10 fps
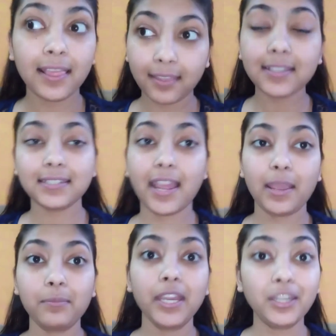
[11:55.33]
this
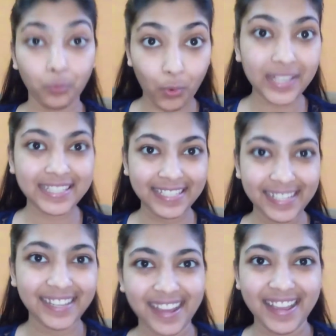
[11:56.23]
time it was
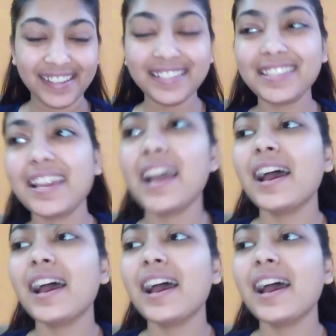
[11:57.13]
Stealing Iris.